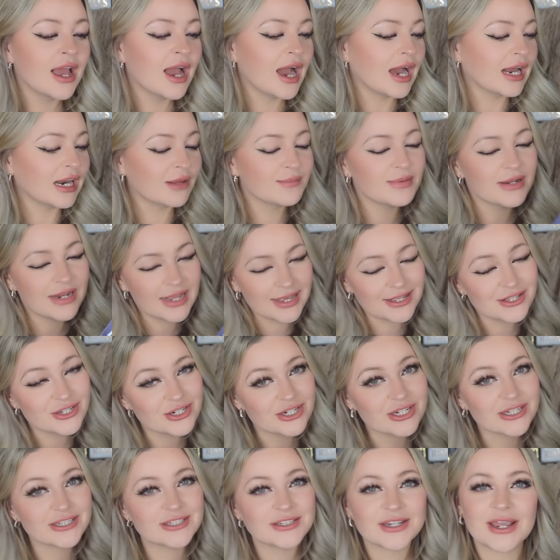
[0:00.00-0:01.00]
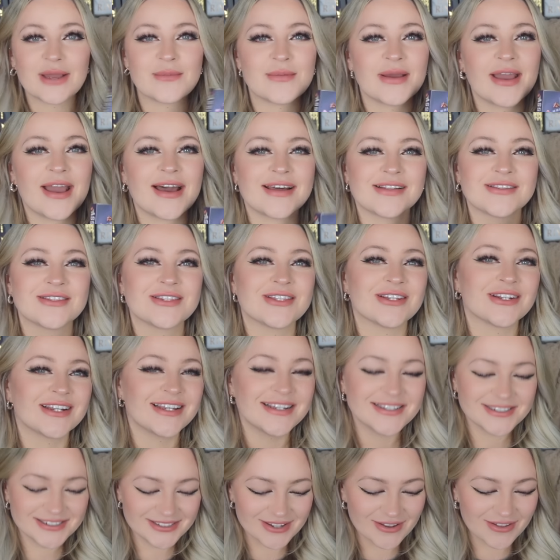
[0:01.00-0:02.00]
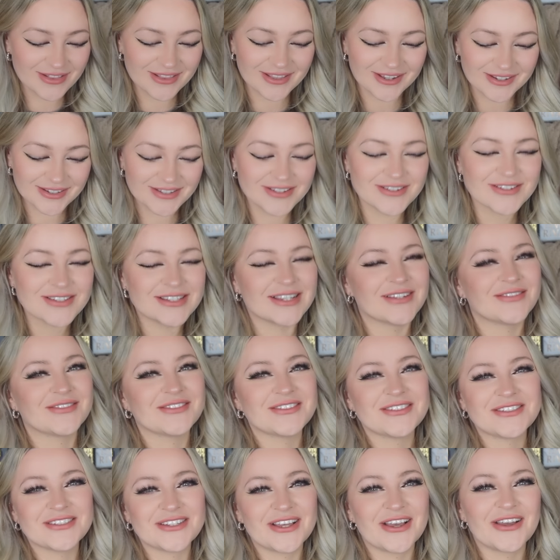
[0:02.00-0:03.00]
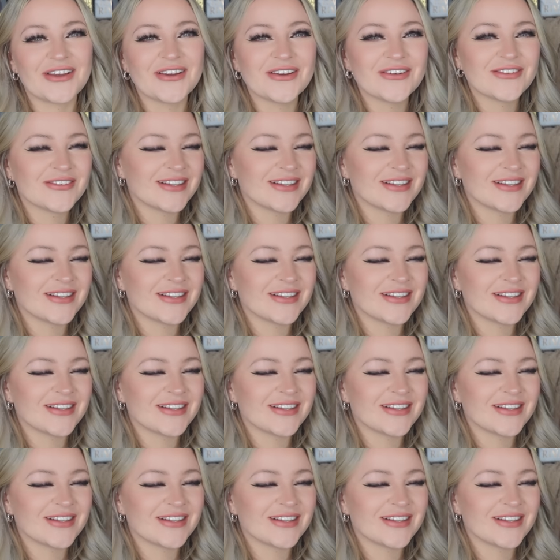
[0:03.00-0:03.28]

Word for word: and I've been itching to get my hands on it so thank you so much so